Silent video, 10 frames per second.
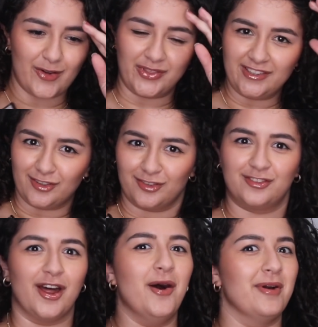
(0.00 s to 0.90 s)
Oh, this is
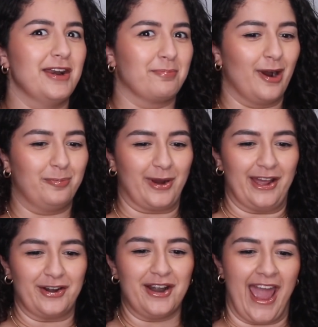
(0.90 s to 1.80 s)
so
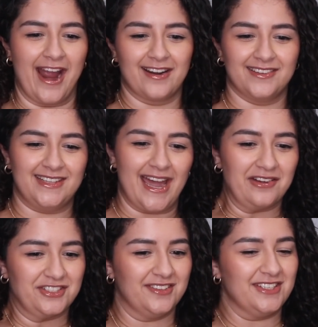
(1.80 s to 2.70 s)
inappropriate. Her hair is
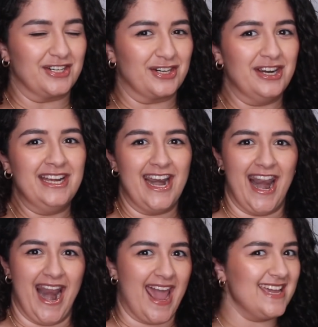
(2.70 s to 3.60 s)
down. She's in her
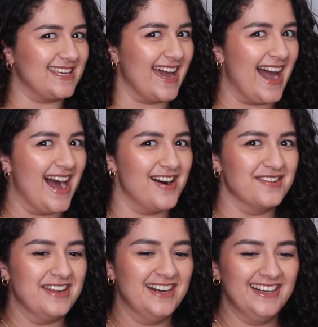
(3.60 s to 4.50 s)

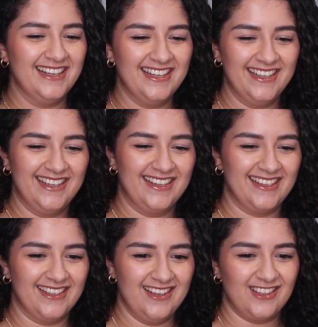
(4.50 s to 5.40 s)
nightgown.
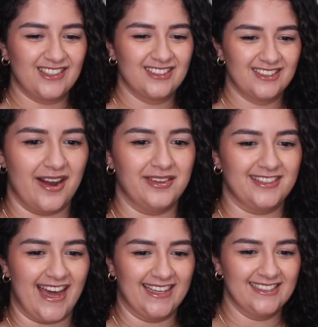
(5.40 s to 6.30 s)
Go
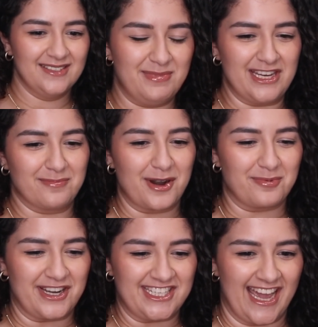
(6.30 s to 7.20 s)
inside. Be
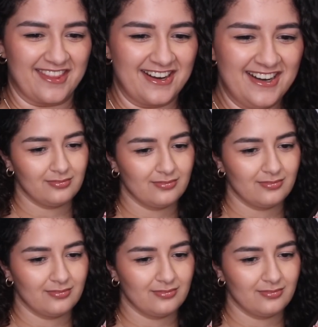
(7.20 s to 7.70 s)
inappropriate together.